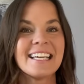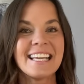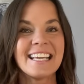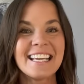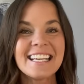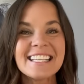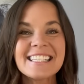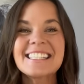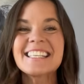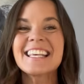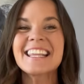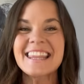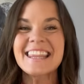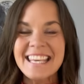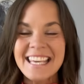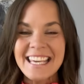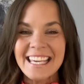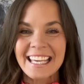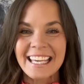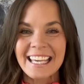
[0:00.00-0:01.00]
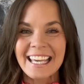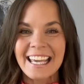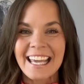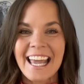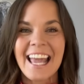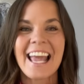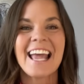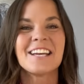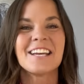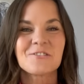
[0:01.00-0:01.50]
it's a thing.
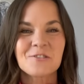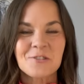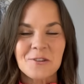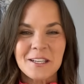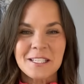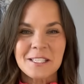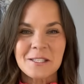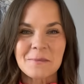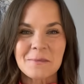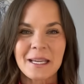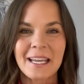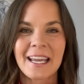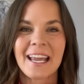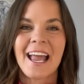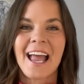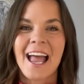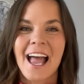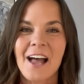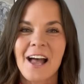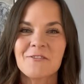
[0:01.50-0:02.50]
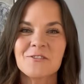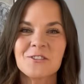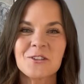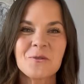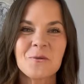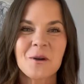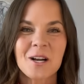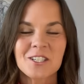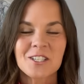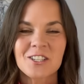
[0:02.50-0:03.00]
And trust me, after you
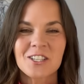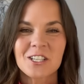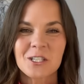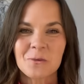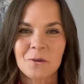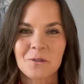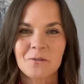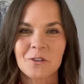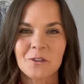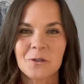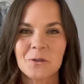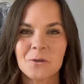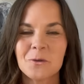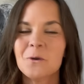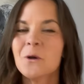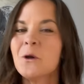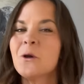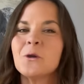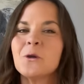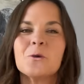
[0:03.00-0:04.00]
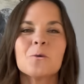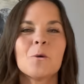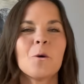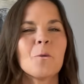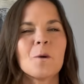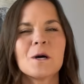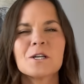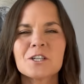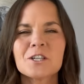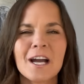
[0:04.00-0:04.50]
watch this review, you will
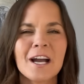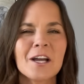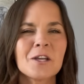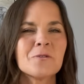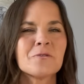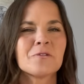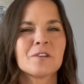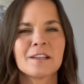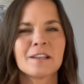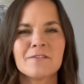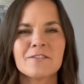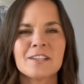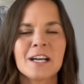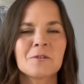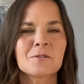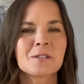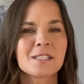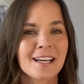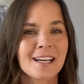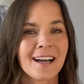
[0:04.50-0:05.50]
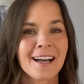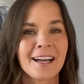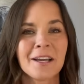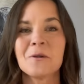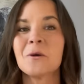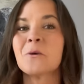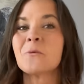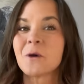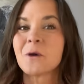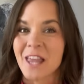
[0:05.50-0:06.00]
wonder how you've lived
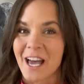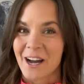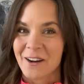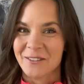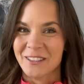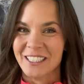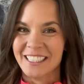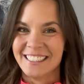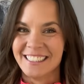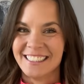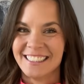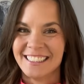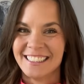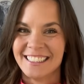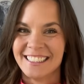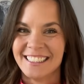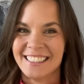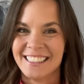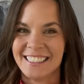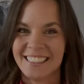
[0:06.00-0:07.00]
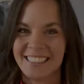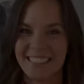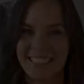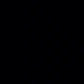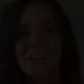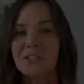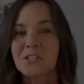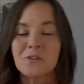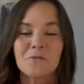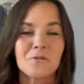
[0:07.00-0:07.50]
outside without one.
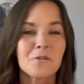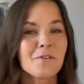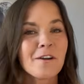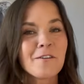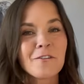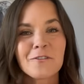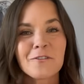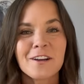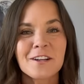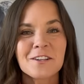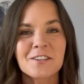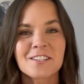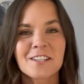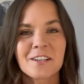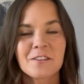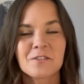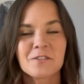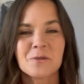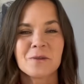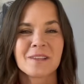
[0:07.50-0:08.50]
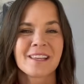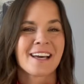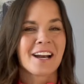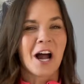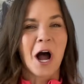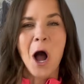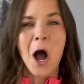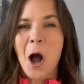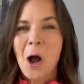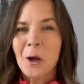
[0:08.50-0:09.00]
So if you've ever found yourself doing
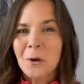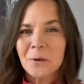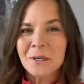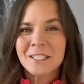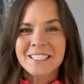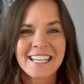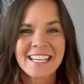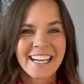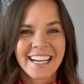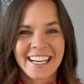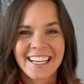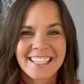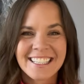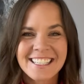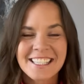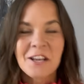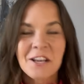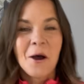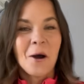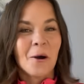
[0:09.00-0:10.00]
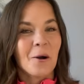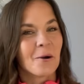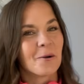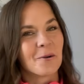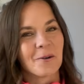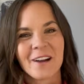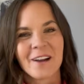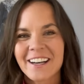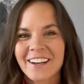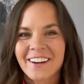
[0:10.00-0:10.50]
that awkward dance or
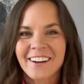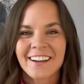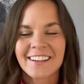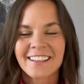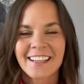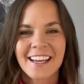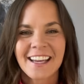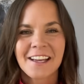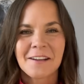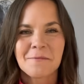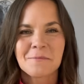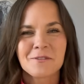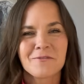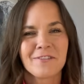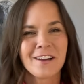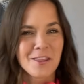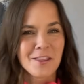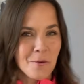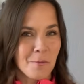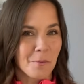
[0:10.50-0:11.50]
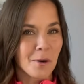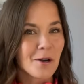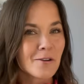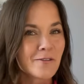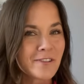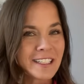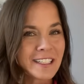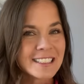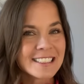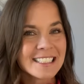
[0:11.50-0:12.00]
running around camp to find the
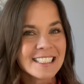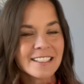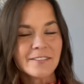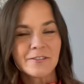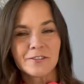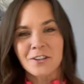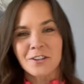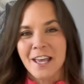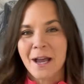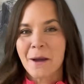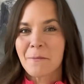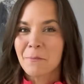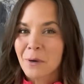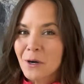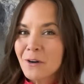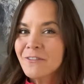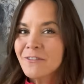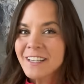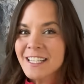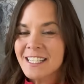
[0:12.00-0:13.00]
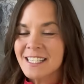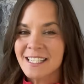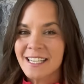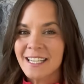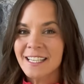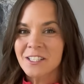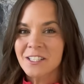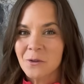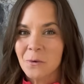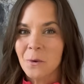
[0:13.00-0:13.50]
perfect leaf or that perfect
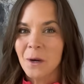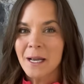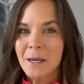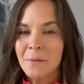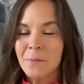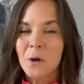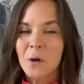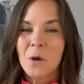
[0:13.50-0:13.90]
stick to wipe,